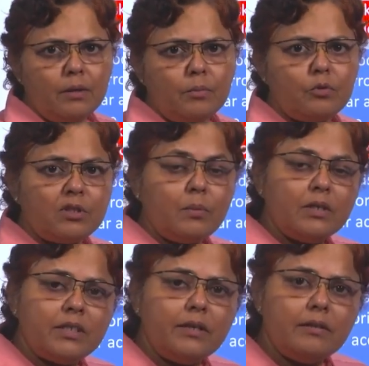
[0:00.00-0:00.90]
put some
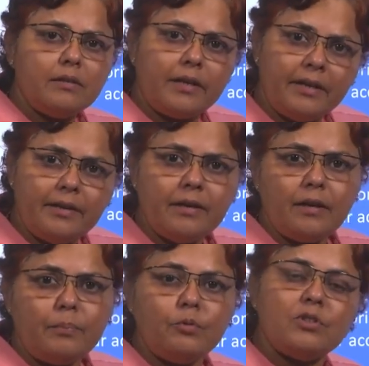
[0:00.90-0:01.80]
asset in
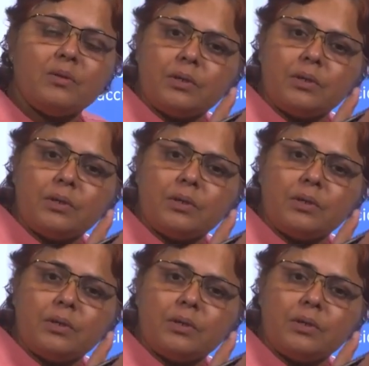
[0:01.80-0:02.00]
India, put some